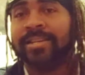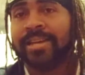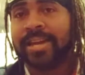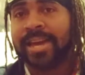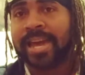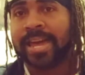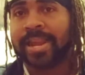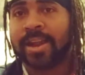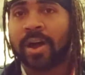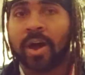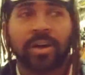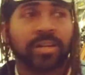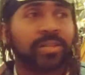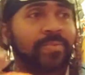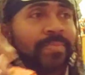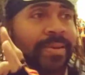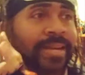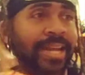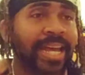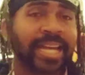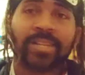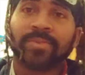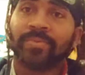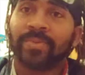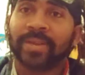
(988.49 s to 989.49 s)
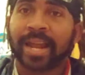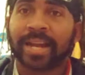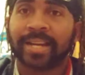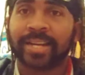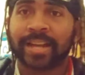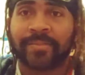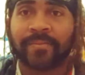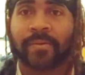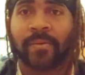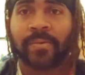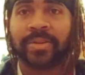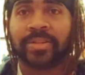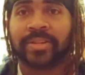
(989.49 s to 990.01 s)
And on to my next one, I
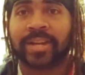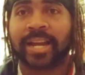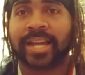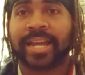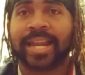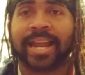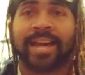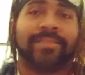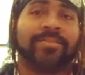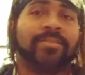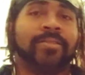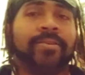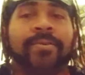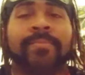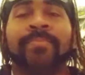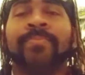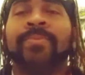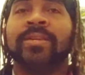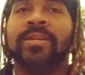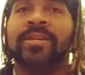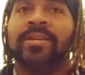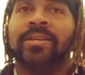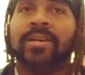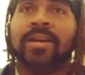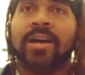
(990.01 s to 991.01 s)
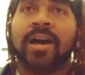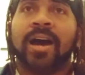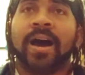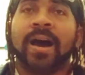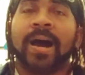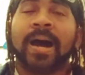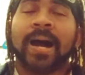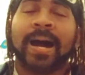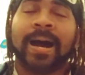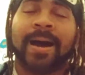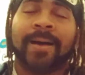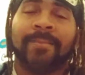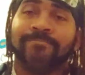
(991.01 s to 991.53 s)
definitely want to try to get out too.
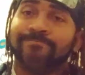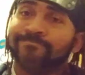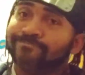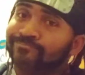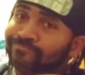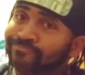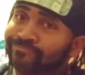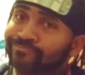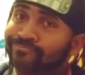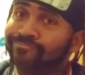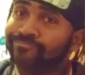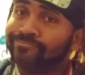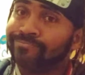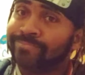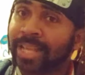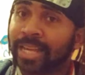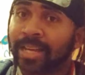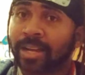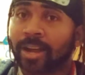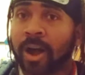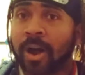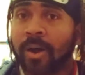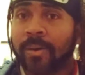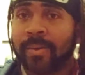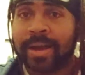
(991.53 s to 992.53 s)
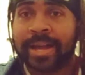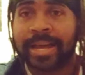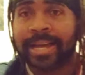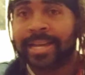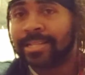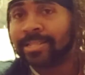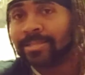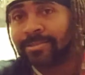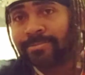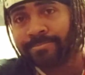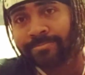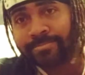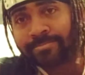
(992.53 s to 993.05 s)
Like
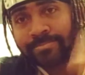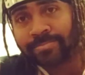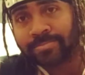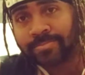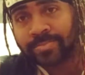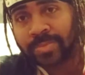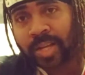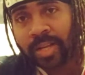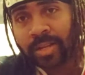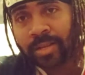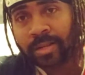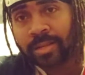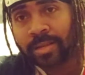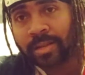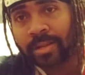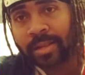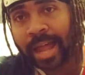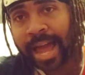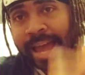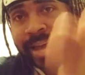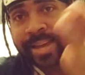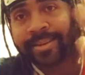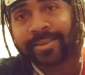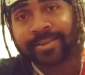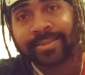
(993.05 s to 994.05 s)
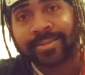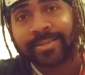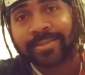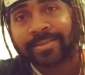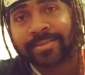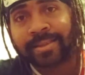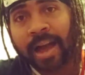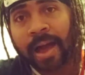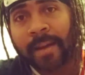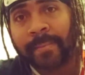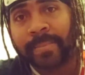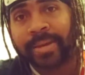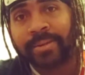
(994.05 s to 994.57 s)
always, like,
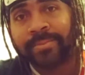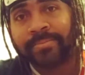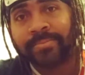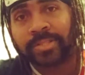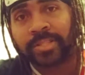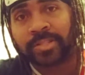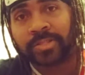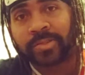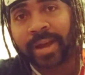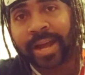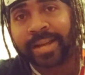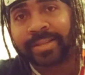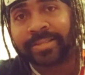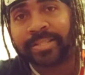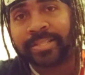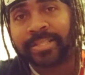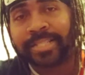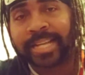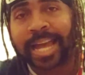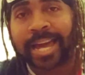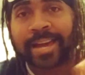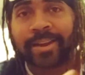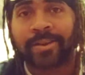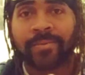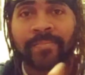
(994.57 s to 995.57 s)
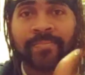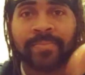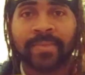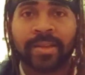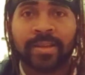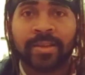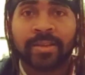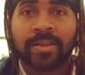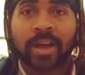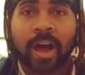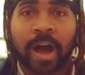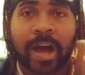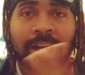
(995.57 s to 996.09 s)
comment, subscribe to the channel.
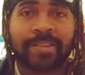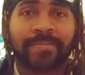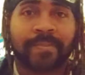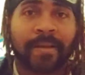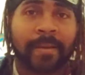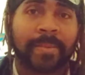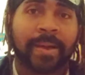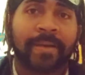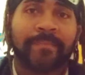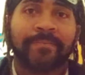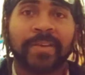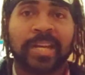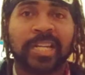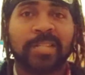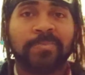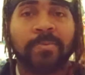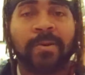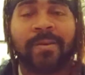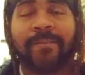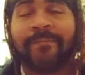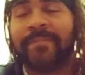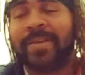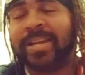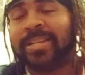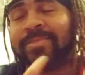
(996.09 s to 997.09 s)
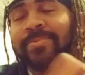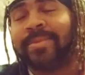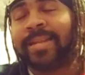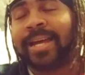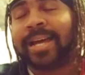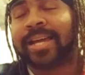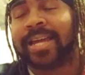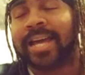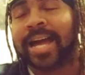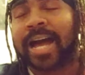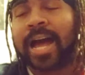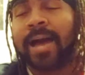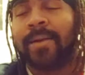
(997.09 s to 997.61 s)
Also find me on Facebook,
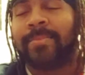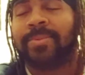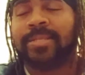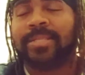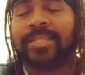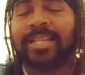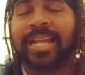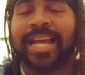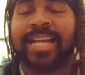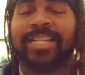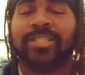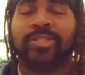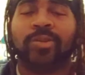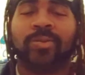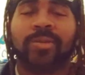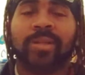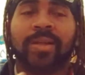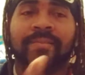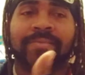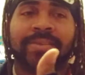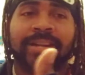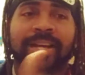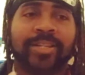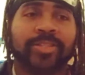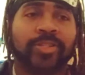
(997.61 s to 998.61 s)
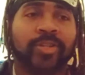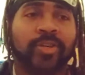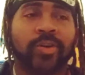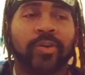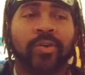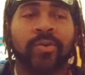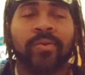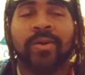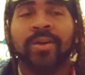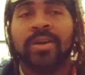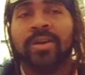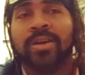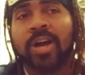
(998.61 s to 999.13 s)

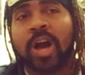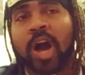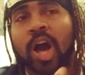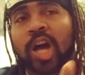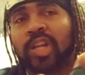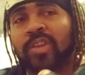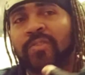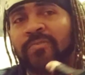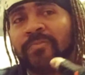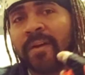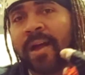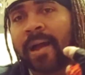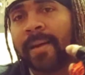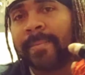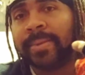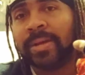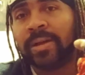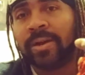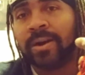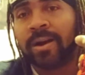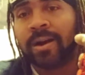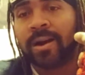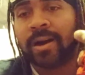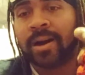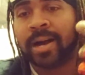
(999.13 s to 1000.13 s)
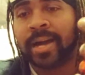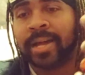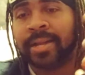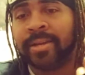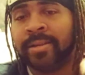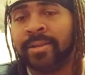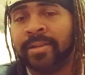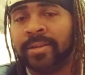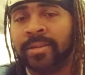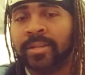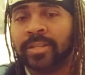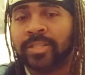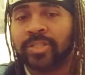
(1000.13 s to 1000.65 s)
facebook.com/dudelove192. Also find me on
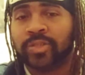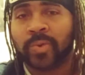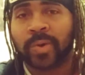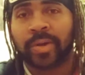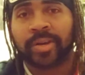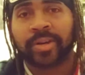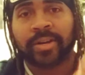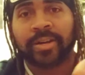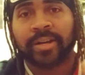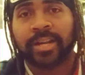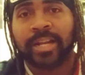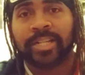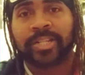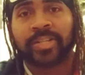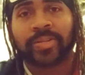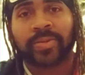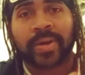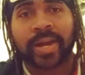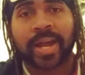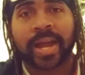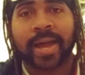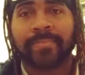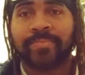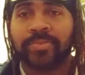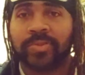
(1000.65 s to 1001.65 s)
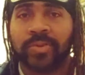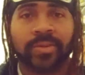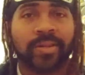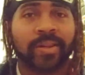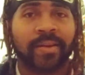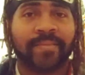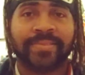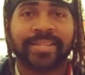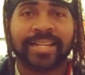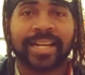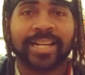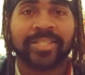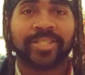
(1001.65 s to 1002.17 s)
Twitter and Instagram,
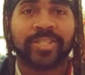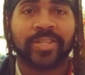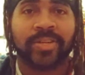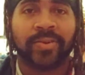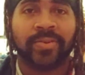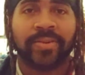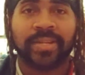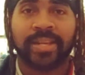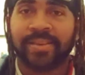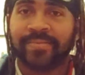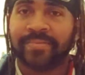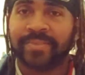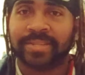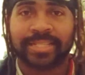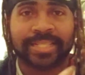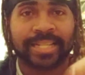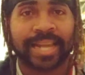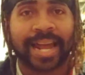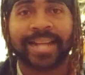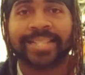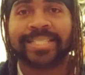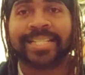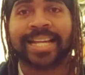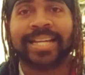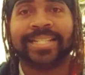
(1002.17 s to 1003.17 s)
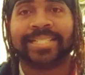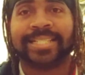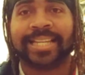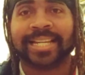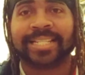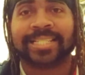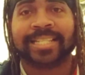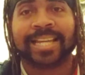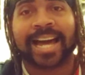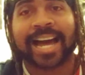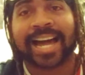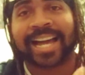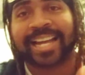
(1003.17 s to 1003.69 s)
dudelove192, and even Snapchat and
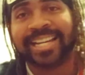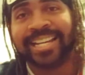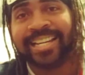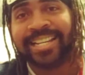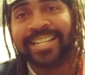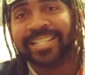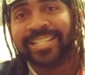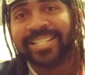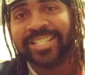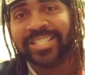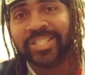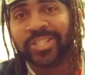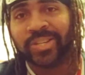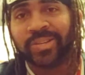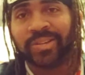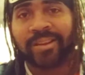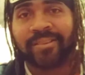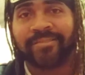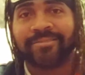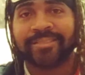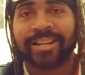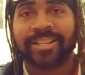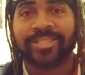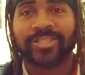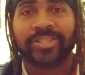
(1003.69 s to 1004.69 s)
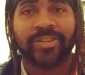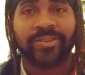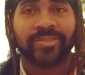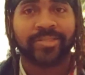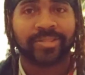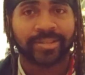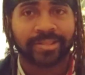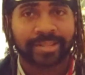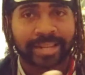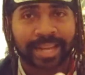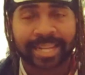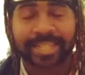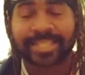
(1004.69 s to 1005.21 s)
TikTok, dudelove192.
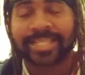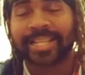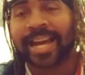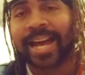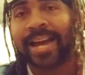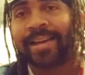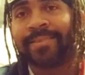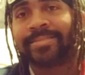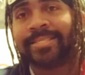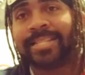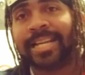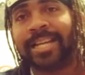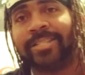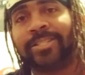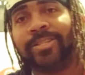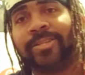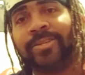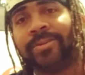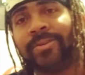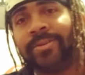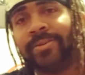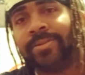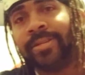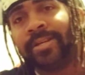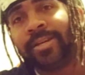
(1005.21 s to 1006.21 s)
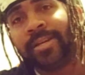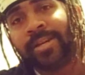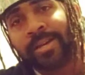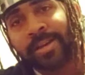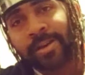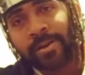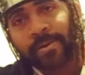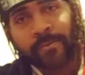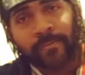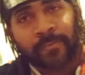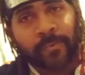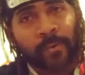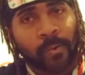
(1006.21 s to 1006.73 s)
Till next time, stay tuned
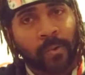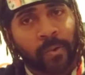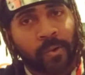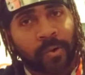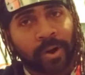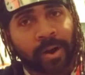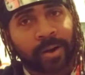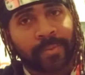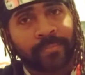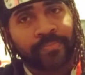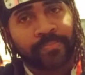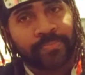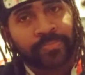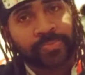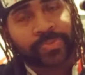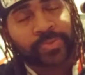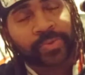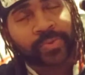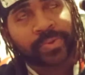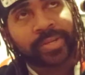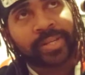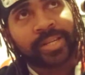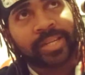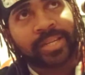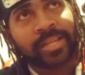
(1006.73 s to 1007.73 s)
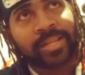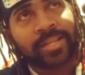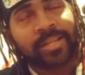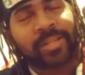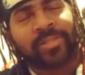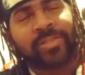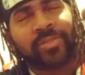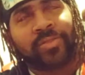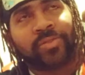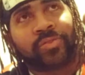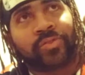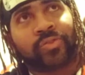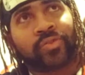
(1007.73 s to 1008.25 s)
for
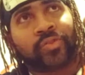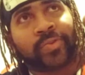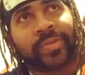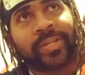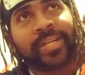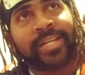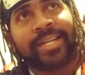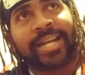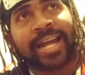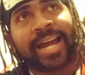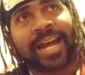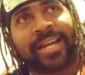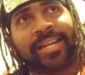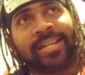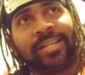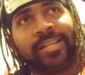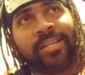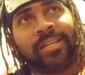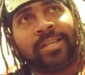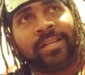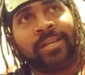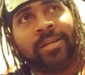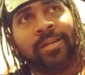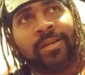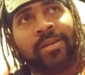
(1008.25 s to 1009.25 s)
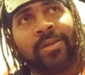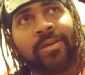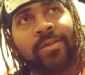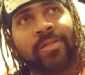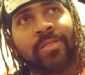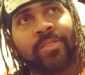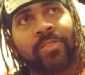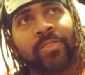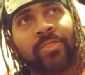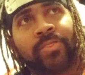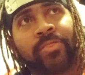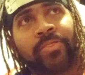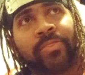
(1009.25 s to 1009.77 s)

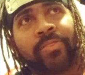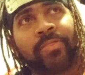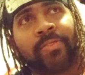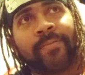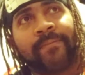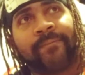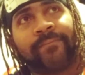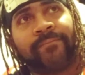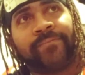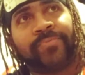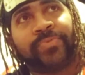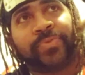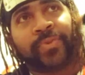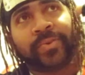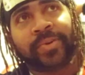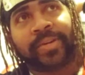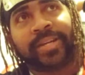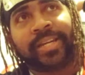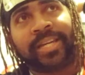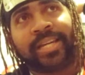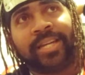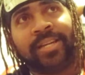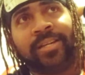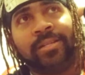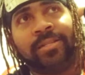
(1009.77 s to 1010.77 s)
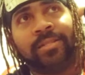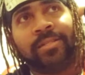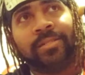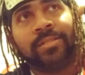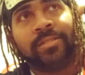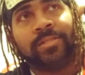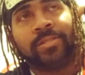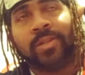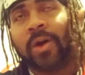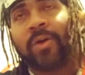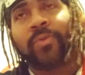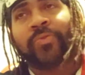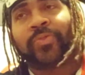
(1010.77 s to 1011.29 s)

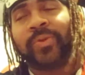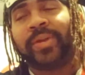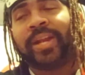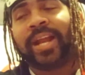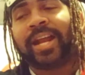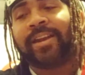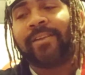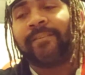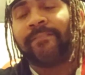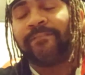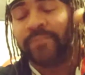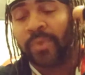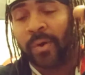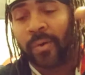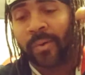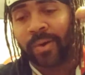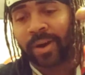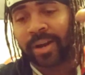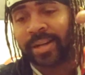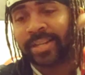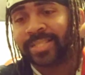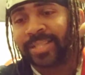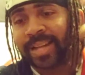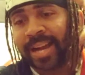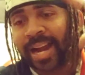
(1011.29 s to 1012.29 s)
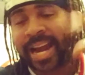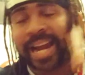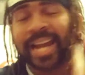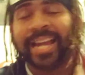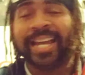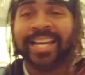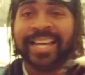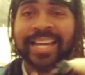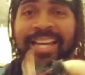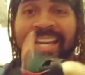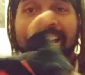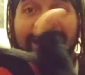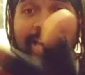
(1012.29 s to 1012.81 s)
394, sorry.
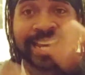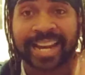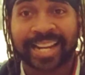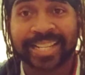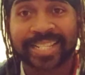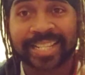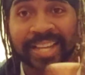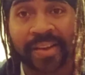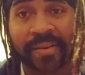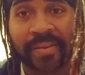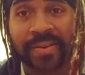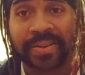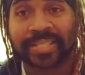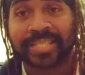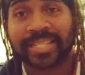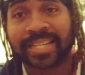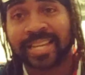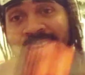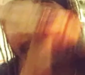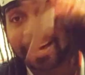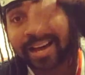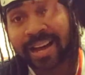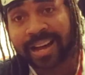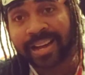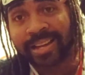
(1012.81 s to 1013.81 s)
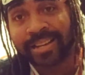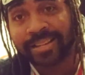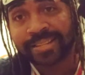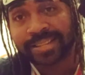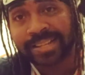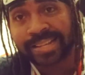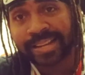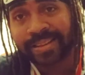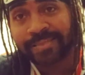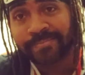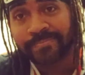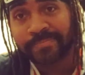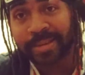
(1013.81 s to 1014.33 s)
And I'll see y'all.
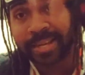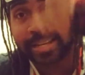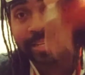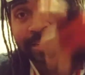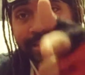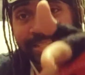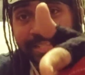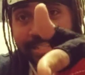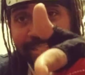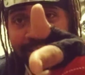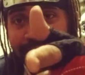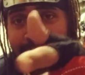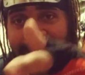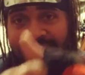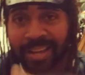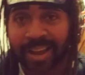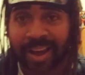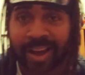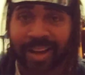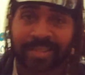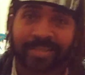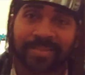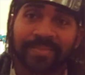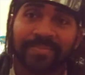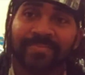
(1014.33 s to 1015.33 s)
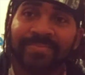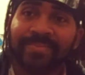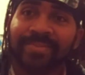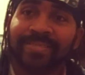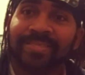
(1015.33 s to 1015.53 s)
Peace. Stay awesome.